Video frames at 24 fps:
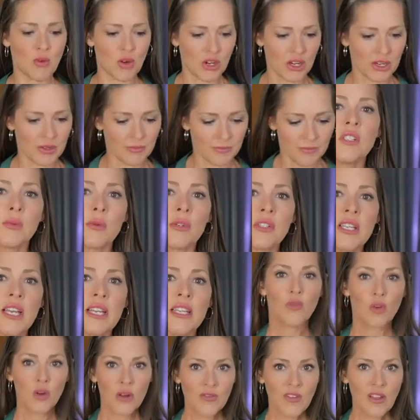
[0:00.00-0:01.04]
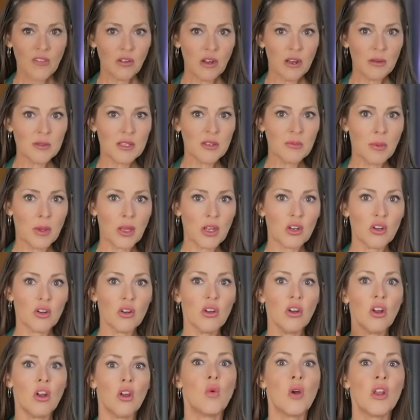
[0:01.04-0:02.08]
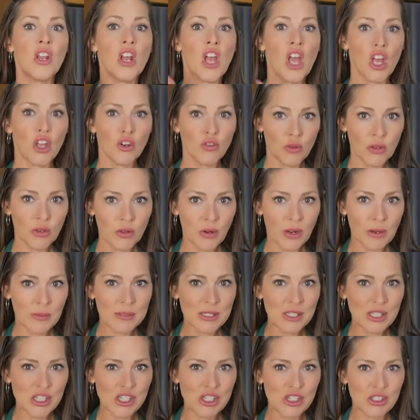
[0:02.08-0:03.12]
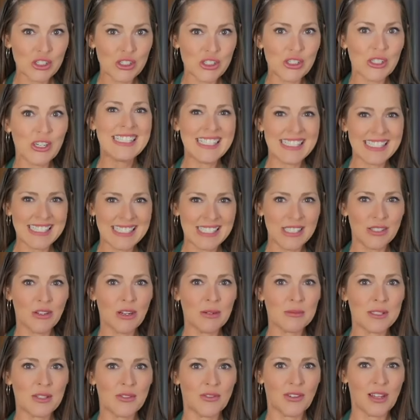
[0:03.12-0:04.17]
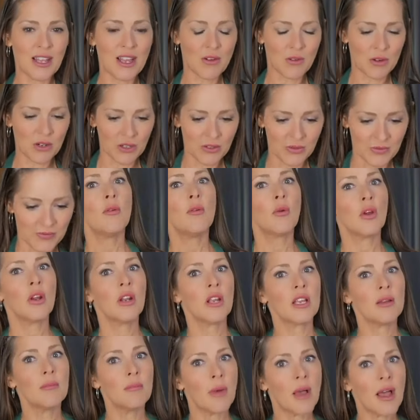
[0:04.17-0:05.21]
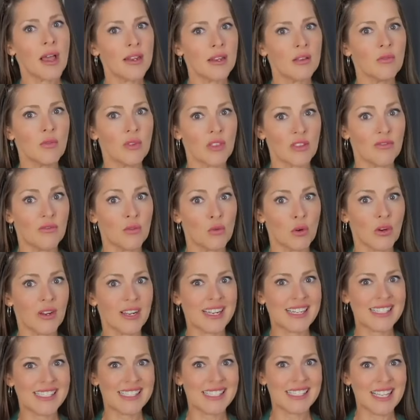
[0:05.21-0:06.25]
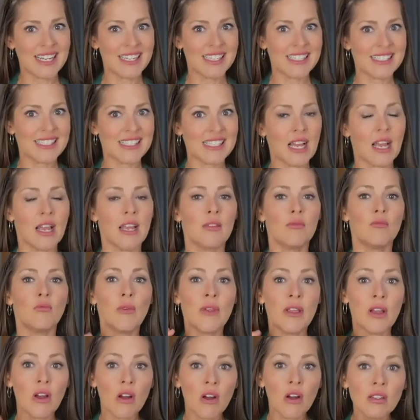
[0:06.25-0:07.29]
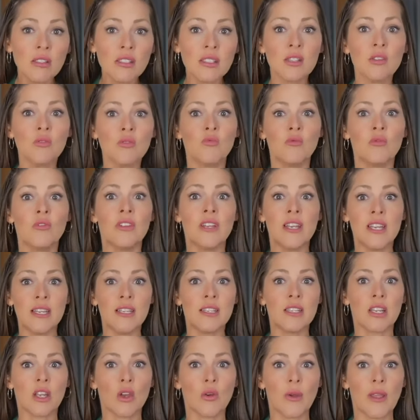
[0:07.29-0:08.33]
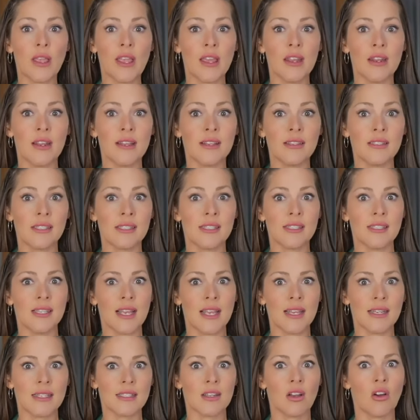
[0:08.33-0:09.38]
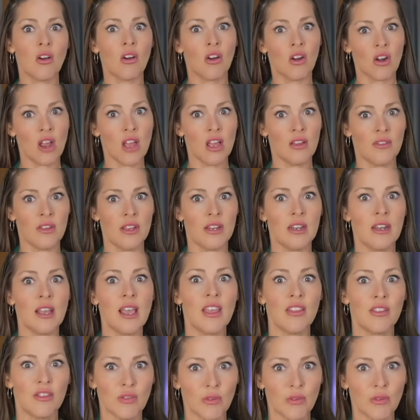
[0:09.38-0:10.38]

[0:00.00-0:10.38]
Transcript: working. So we're gonna take 45 grams of butter, 100 grams of sugar, 60 grams of flour, and we're gonna combine it with a fork and set it aside. We also need to go ahead and set our oven at